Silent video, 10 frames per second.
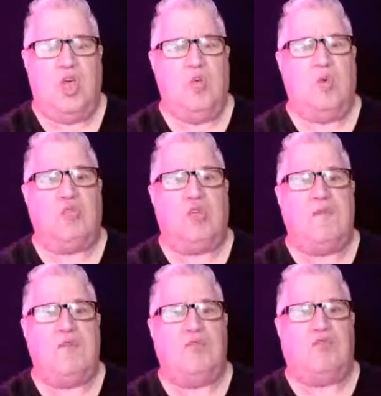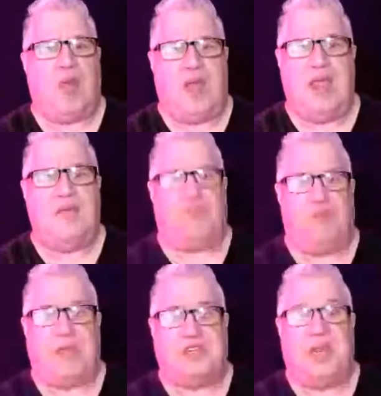who will give you great
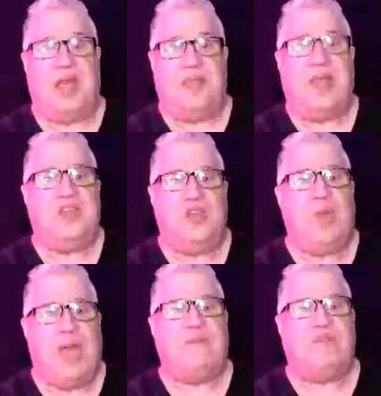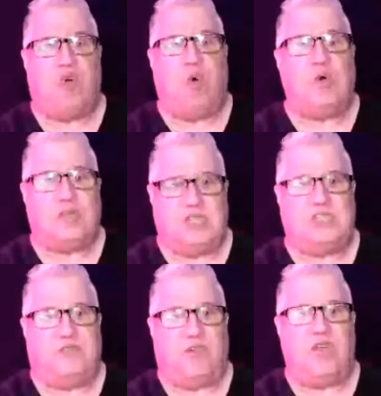information, and they do have
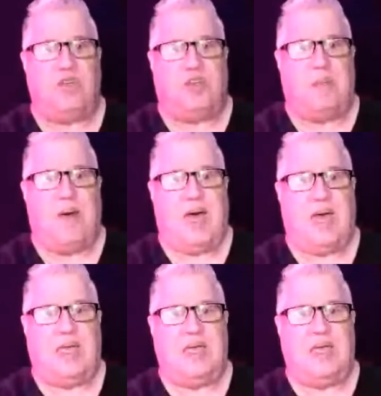courses for you to buy.